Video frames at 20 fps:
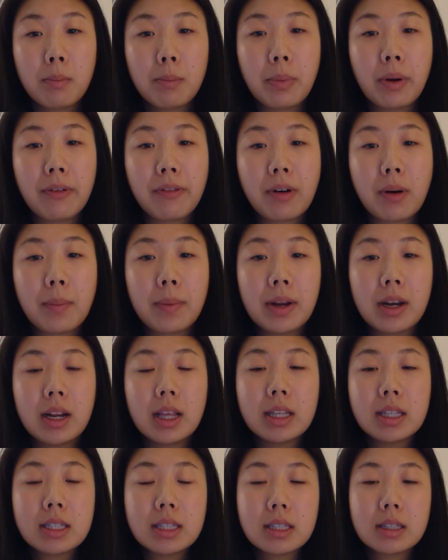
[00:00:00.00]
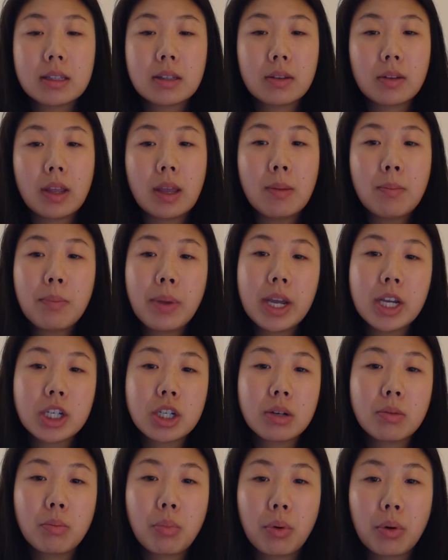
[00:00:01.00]
But from an
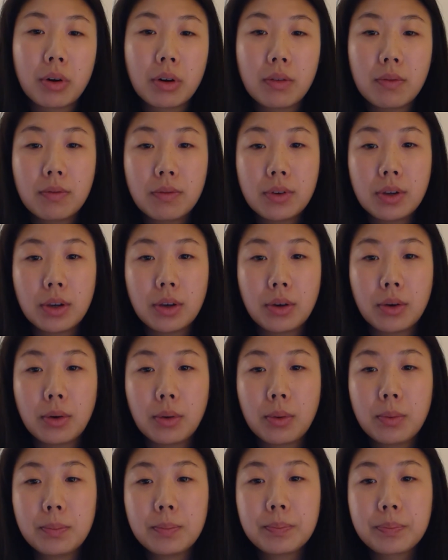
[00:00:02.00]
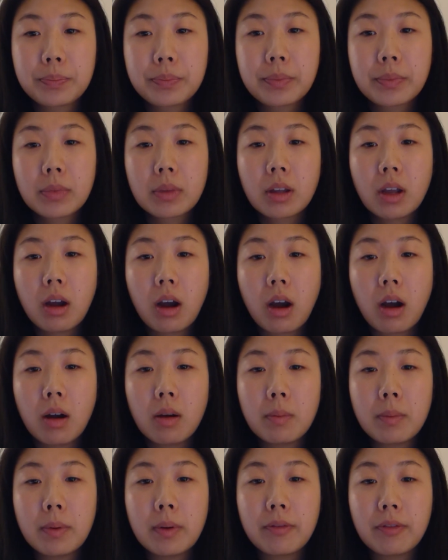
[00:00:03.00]
inpatient point of view,
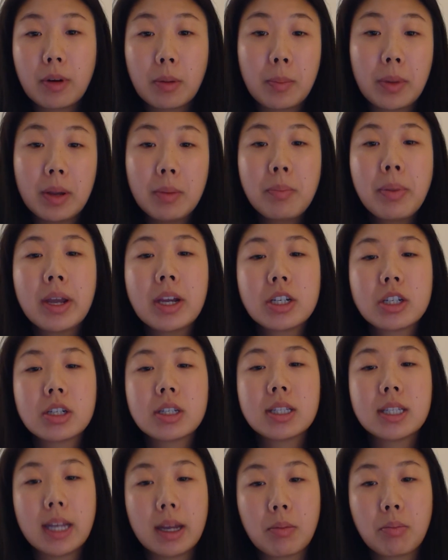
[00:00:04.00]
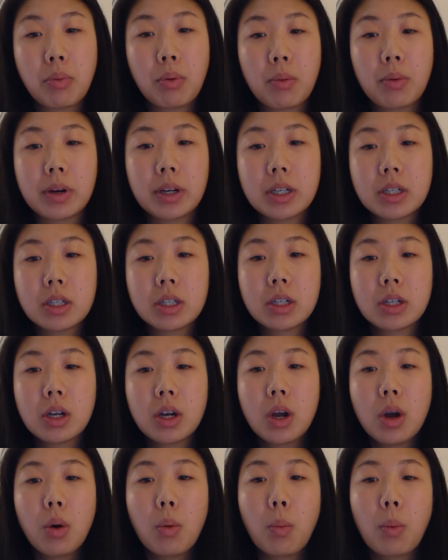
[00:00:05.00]
from an inpatient standpoint,
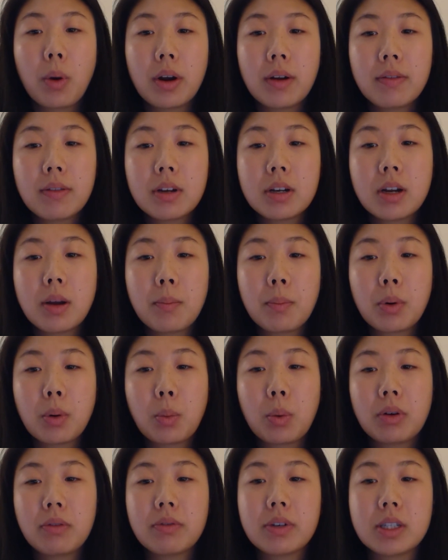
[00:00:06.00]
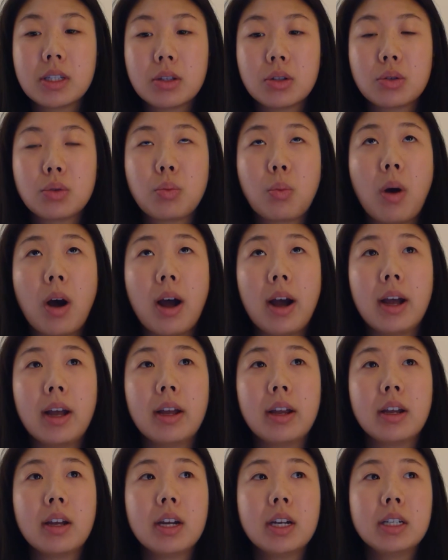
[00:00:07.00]
one of the number one reasons
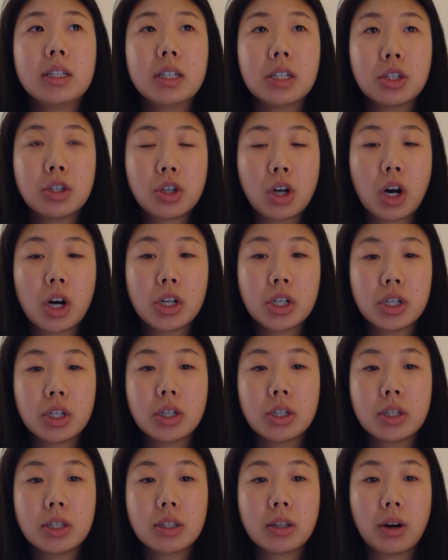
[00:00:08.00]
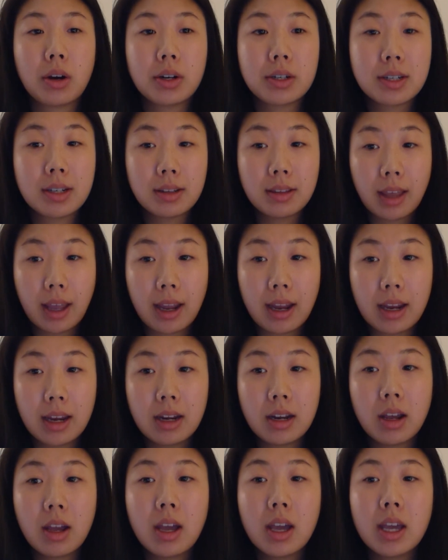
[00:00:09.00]
why discharges are
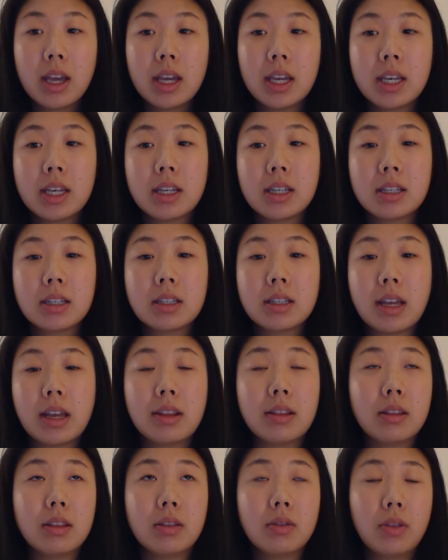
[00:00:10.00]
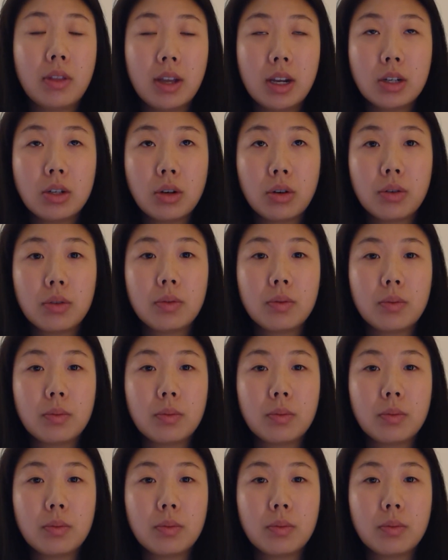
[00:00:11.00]
delayed and they don't